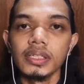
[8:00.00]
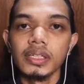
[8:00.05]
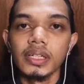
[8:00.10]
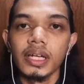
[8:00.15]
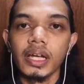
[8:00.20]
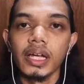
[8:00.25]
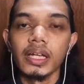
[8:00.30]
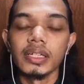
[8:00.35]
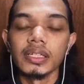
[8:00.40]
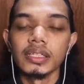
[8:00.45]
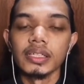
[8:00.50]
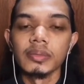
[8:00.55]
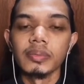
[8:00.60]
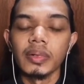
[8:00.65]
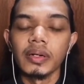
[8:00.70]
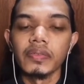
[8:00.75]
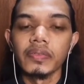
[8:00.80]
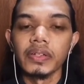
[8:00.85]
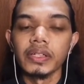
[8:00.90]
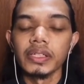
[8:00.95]
and her
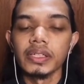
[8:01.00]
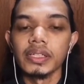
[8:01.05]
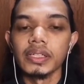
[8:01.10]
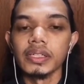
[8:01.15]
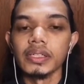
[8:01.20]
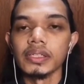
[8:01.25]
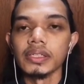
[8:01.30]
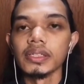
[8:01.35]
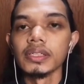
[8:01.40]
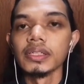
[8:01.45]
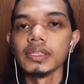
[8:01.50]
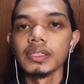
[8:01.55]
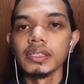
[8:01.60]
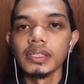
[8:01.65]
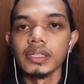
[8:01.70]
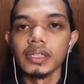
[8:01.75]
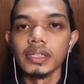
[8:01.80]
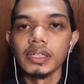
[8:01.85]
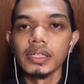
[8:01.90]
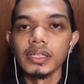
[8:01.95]
private key
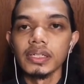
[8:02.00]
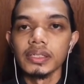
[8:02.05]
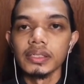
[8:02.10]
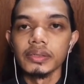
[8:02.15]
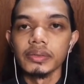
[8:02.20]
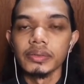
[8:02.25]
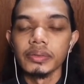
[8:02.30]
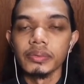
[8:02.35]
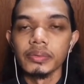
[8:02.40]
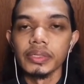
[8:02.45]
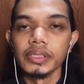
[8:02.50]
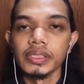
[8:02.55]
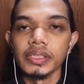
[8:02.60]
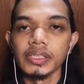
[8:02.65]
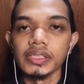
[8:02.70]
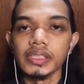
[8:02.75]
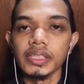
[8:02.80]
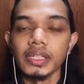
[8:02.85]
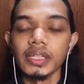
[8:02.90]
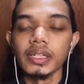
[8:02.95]
which is
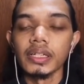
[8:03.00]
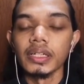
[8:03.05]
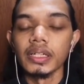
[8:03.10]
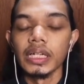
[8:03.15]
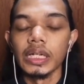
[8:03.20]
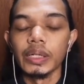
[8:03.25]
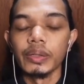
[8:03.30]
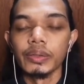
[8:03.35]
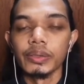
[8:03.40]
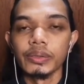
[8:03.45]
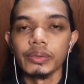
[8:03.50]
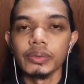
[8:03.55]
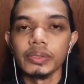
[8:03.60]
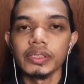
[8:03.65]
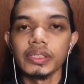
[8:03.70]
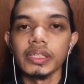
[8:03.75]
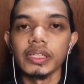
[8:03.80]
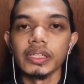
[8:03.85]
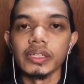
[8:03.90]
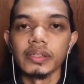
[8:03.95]
a equal to
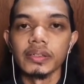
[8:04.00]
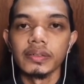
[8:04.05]
3.